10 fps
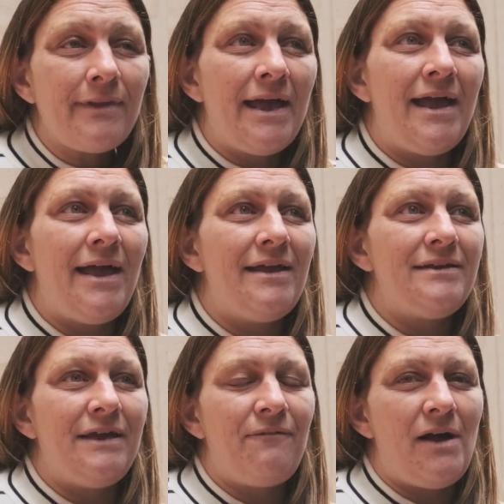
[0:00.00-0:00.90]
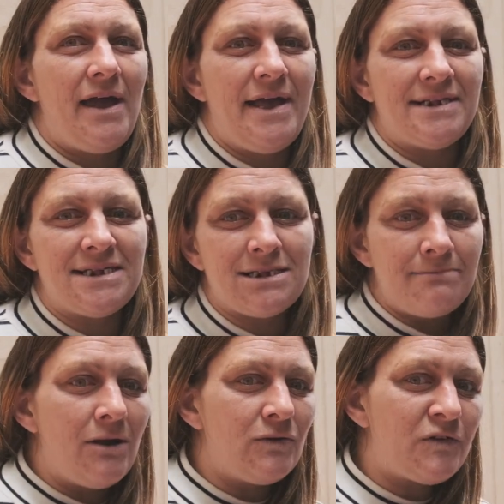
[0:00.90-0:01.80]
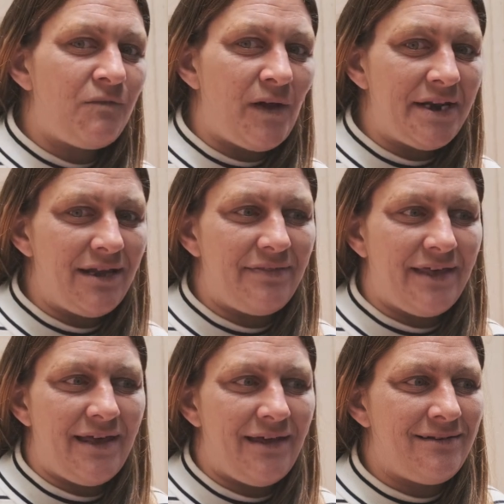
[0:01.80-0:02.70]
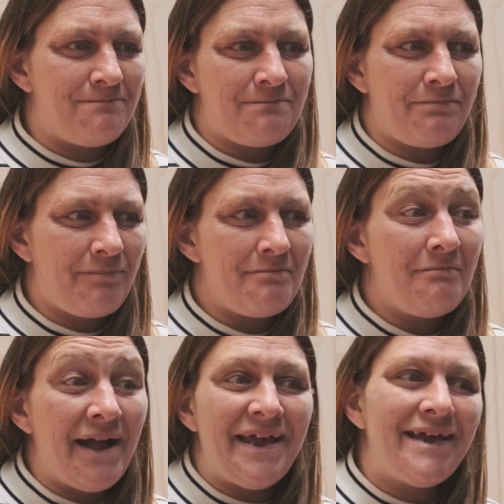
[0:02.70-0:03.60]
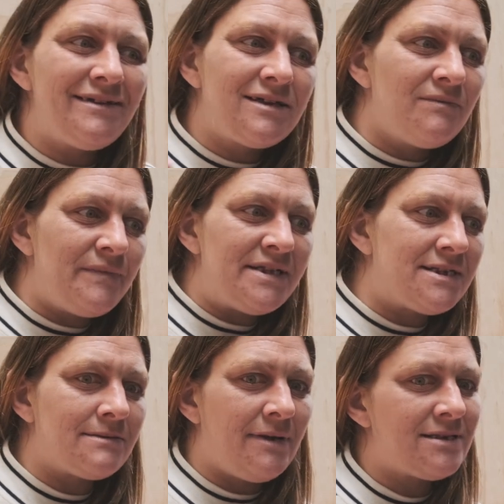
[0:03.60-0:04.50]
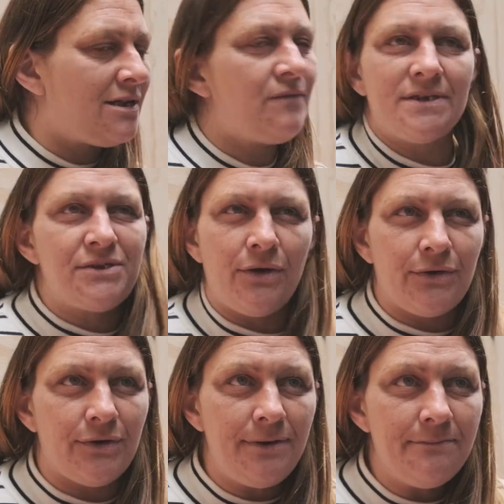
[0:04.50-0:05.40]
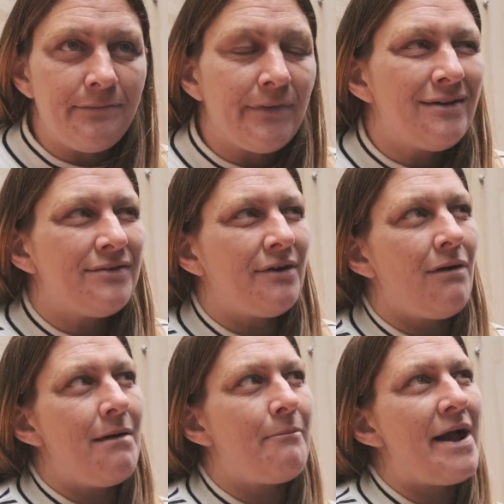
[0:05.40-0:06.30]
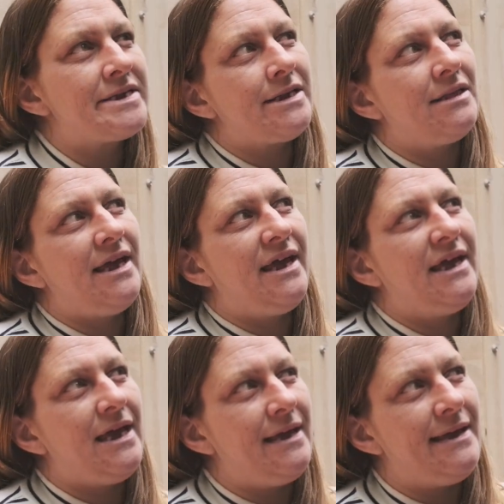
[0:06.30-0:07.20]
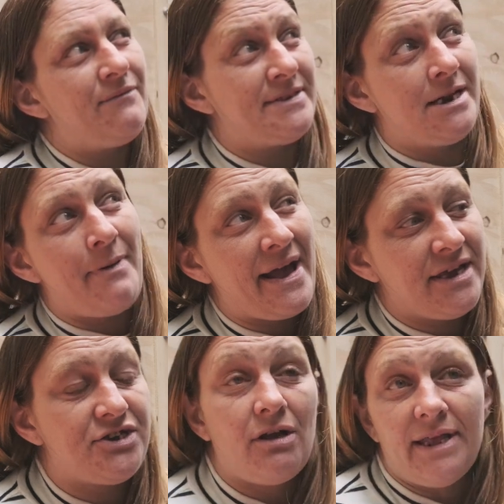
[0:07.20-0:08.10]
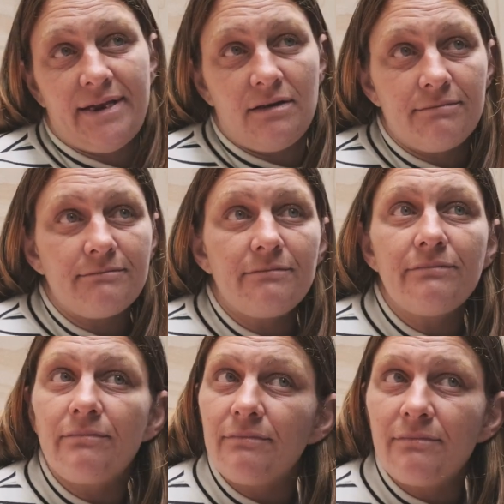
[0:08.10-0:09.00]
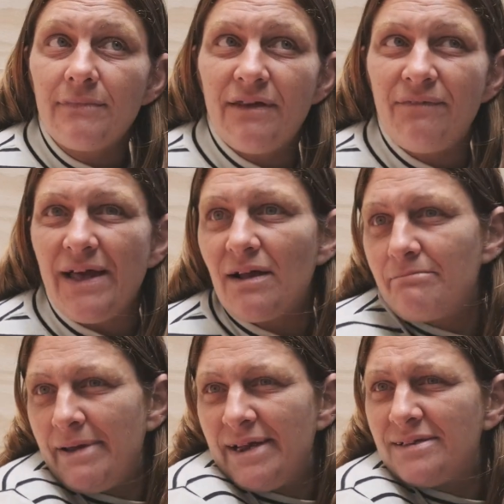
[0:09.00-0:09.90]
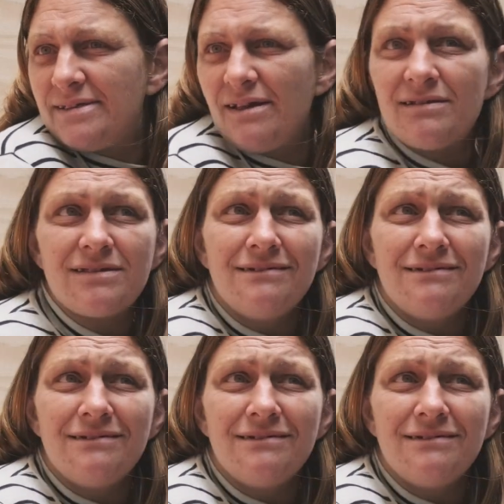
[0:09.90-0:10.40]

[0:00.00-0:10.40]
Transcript: And if it smells funny, then my head convinces myself it's no good. So I'm practically, if it's in a package, I'll eat it, if that makes sense.